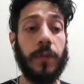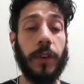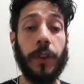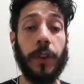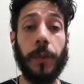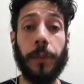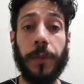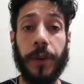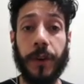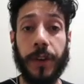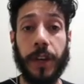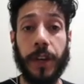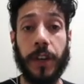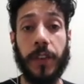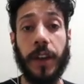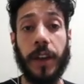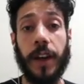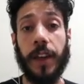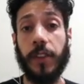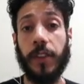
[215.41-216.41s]

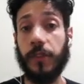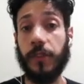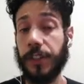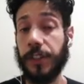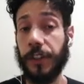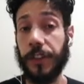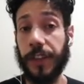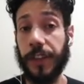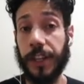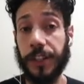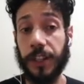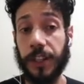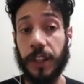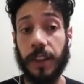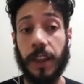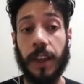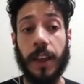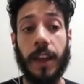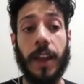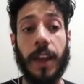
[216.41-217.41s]
photoperiod and vegetation,